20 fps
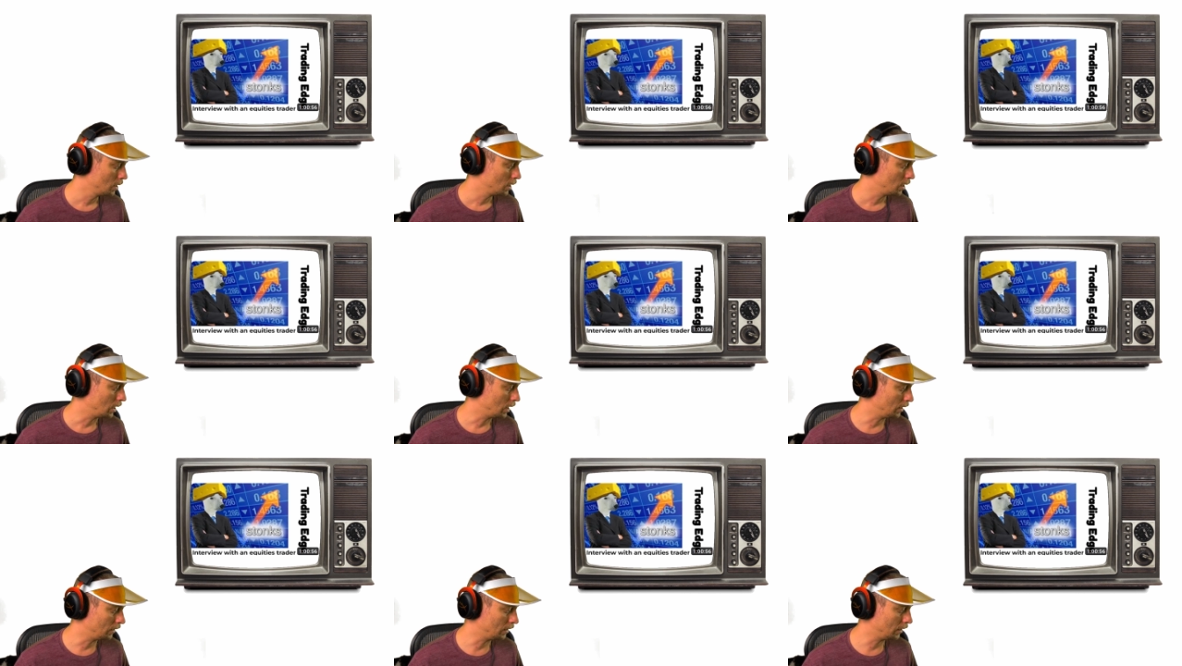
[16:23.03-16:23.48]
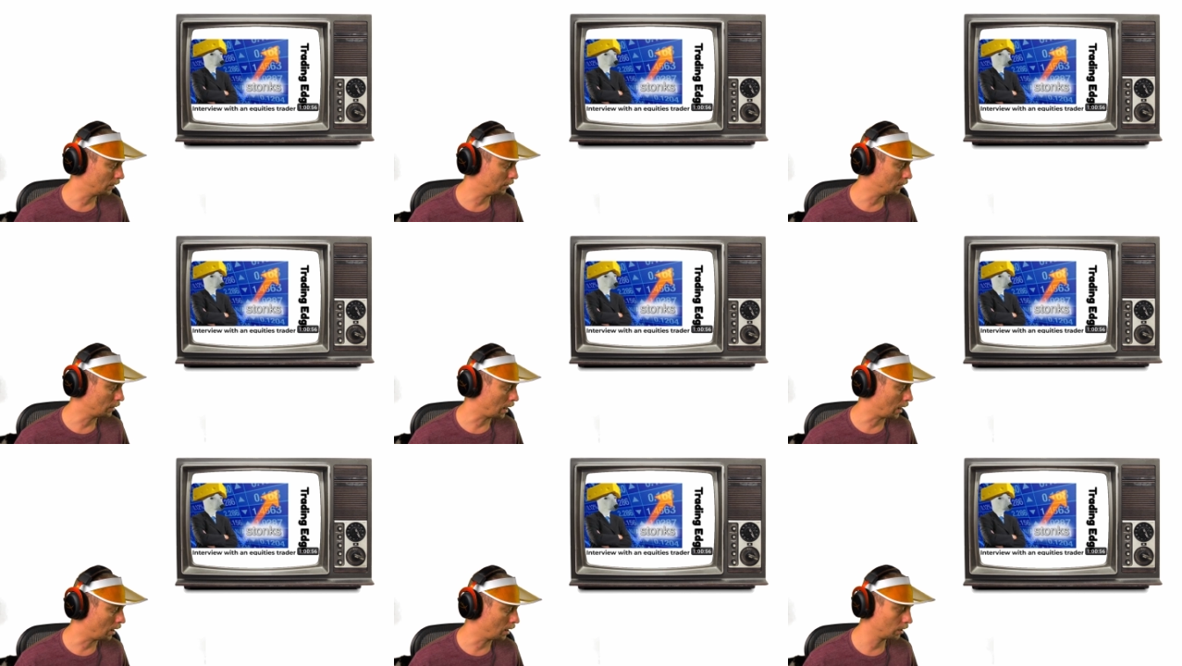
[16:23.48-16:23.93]
And then
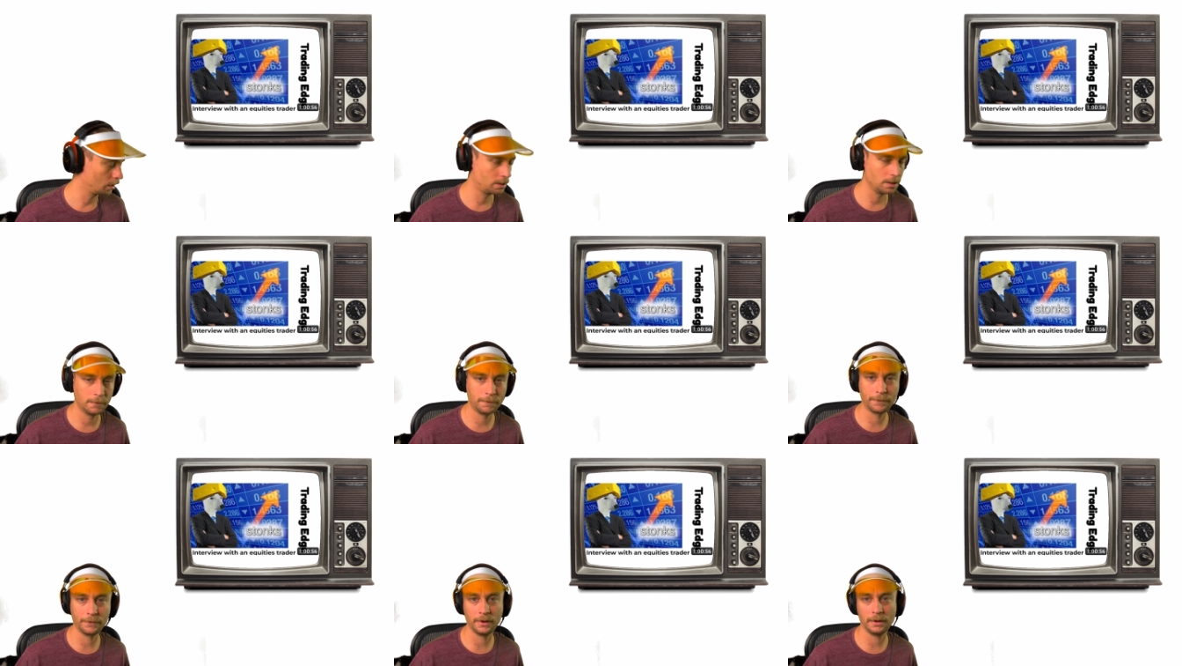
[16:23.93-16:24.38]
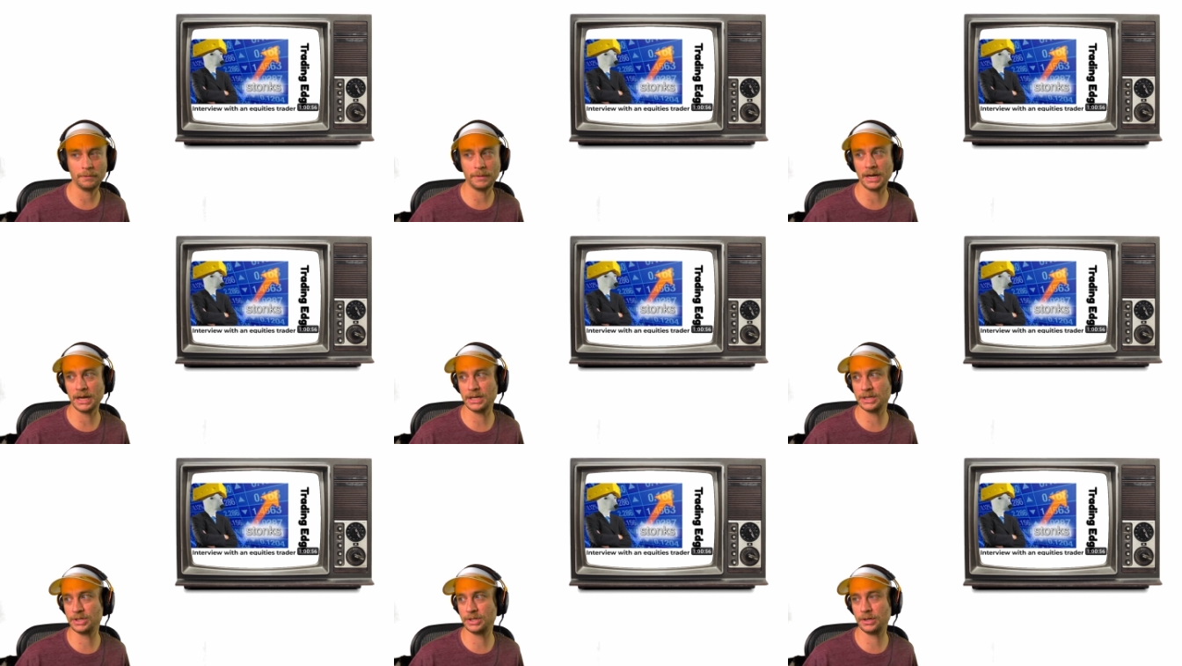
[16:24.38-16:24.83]
uh, a good friend of
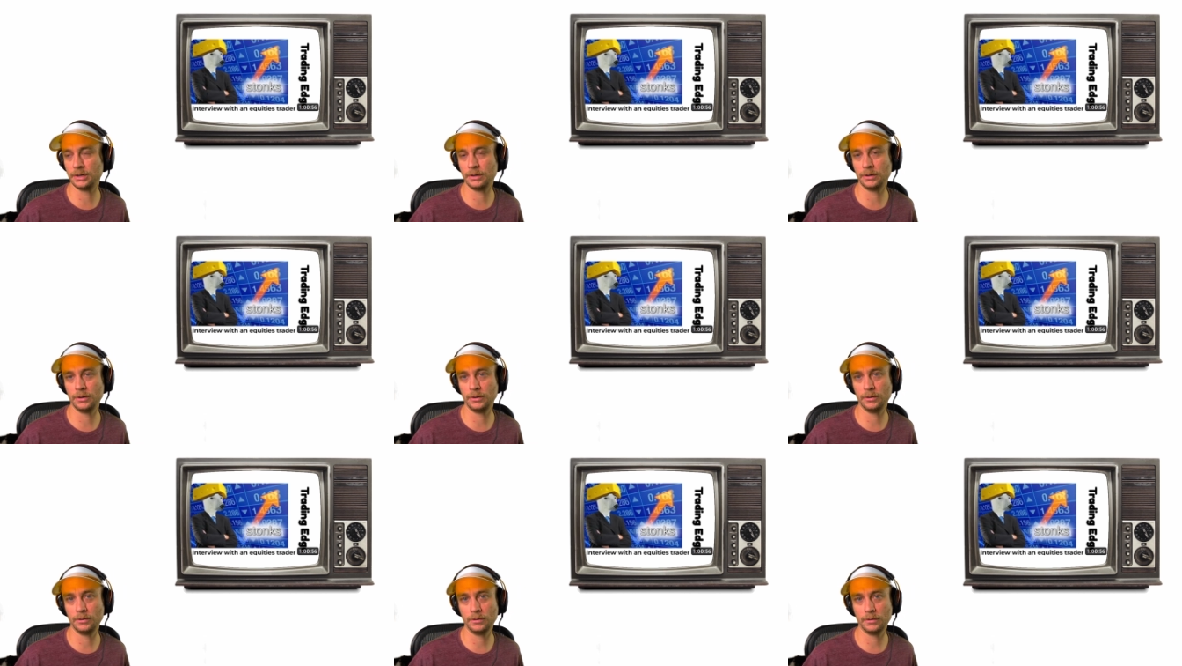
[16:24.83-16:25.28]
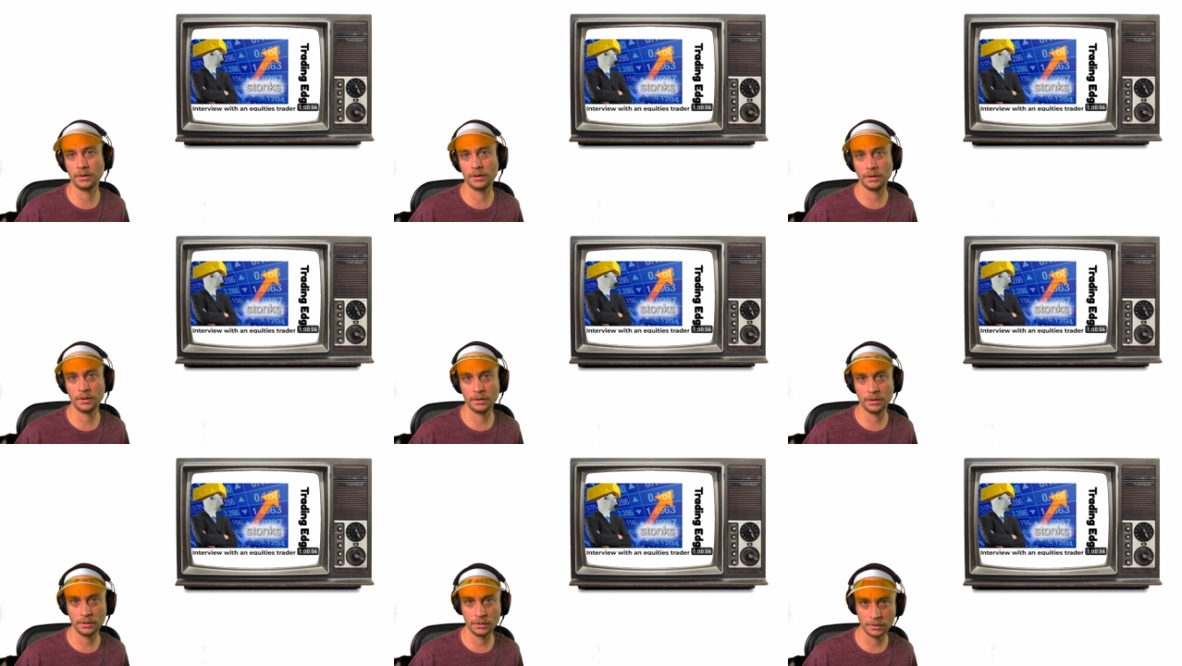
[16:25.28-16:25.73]
mine, Zero
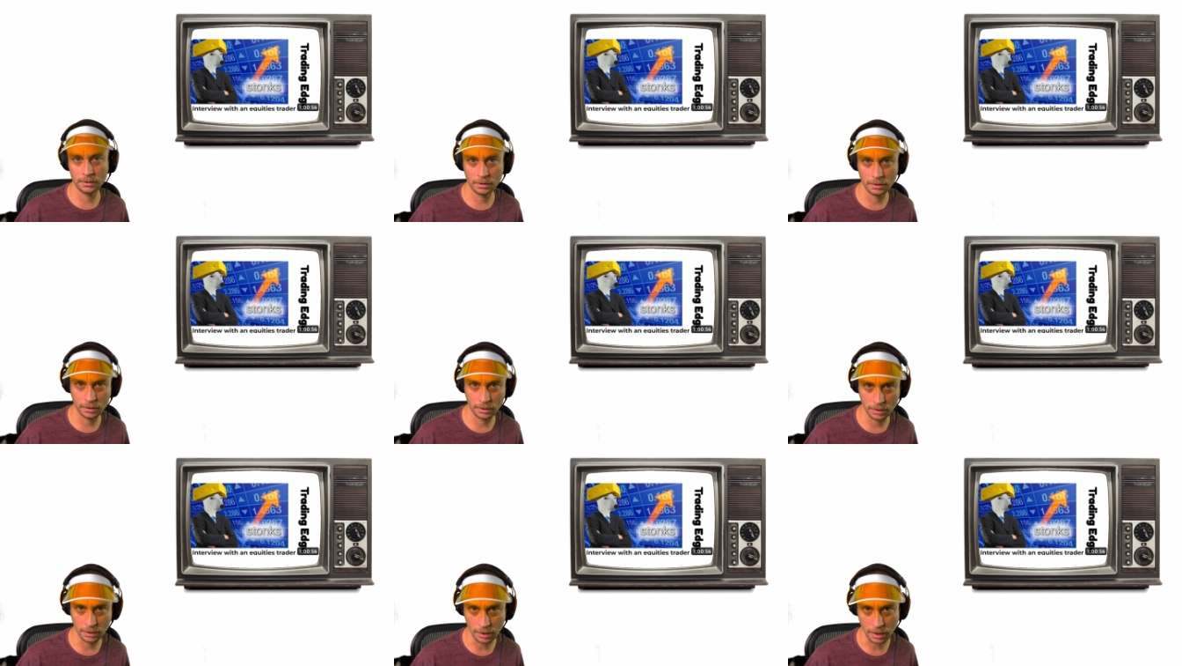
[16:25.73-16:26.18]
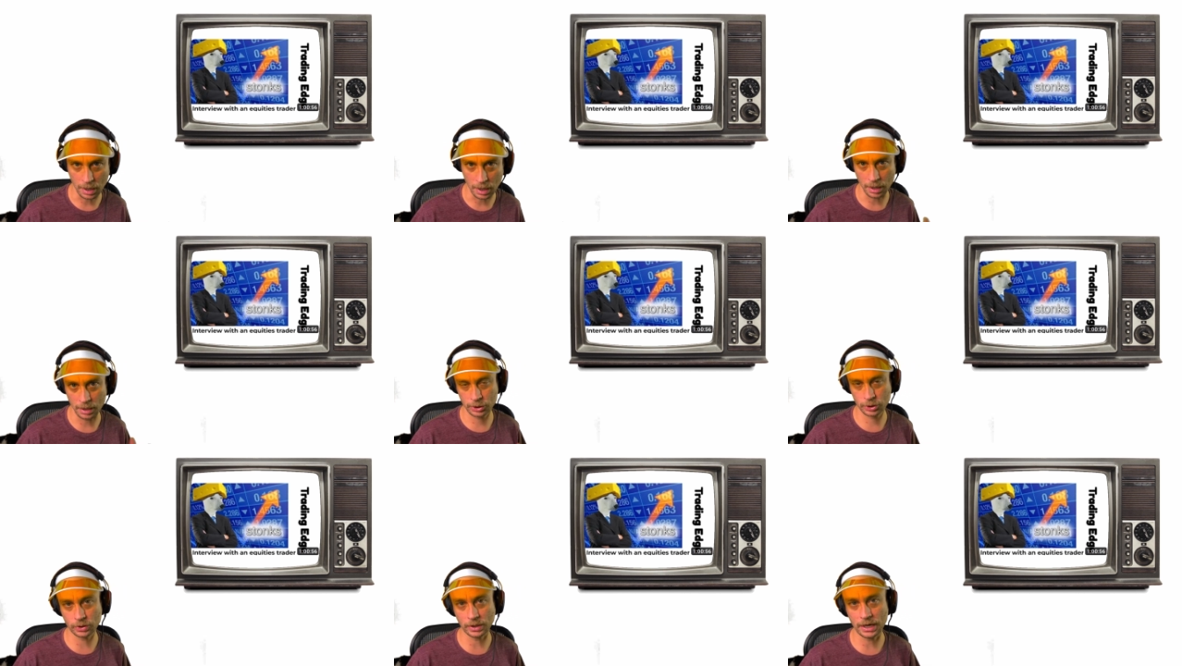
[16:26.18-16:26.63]

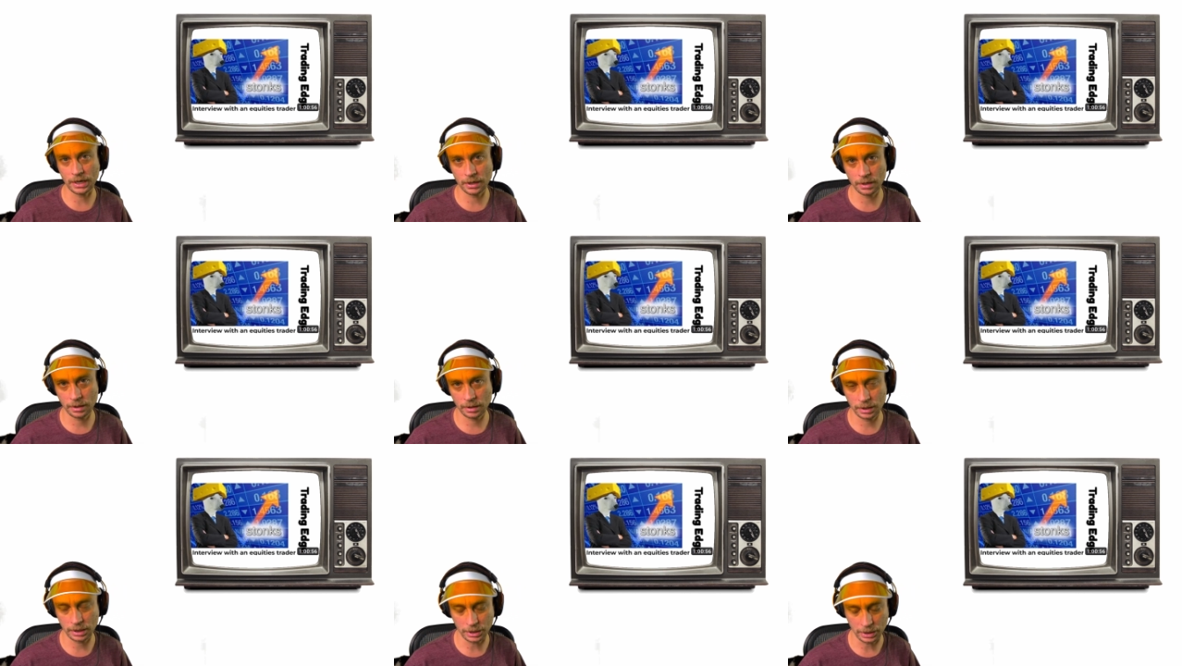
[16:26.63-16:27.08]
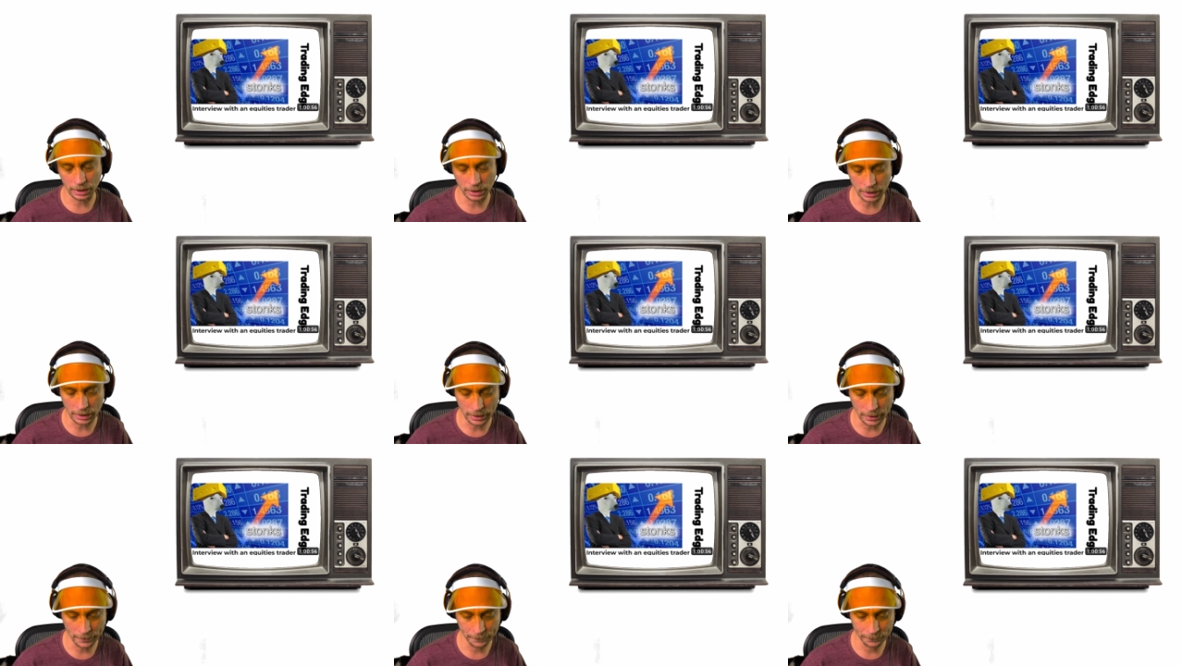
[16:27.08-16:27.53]
uh, Trader, he
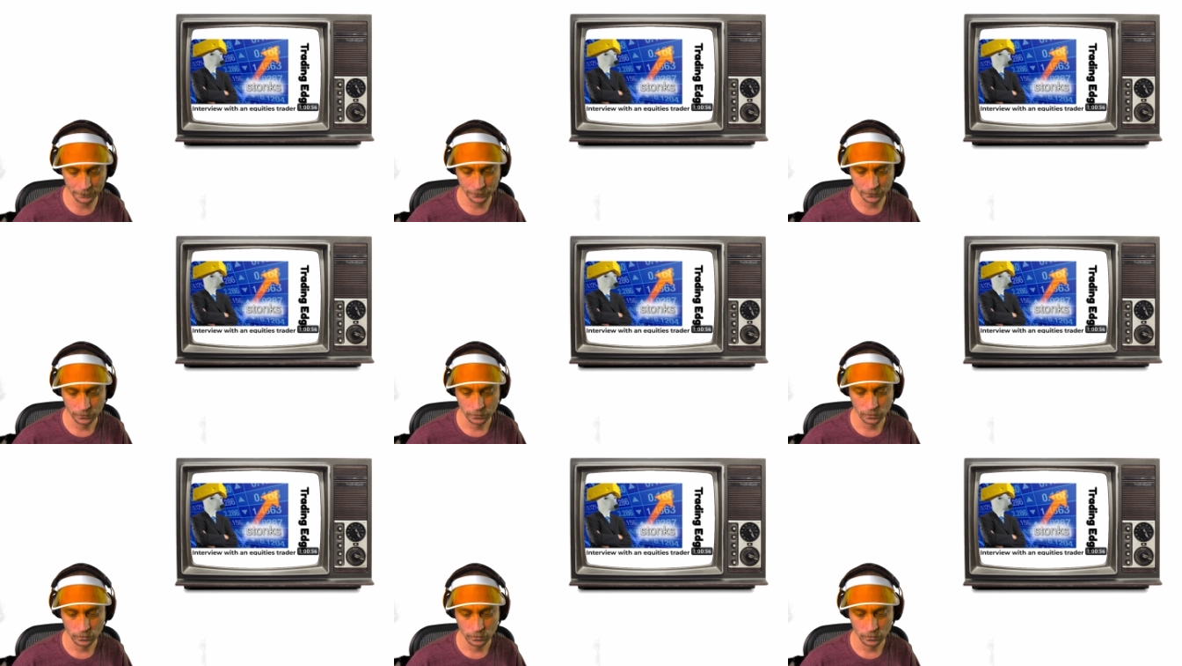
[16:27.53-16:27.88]
um,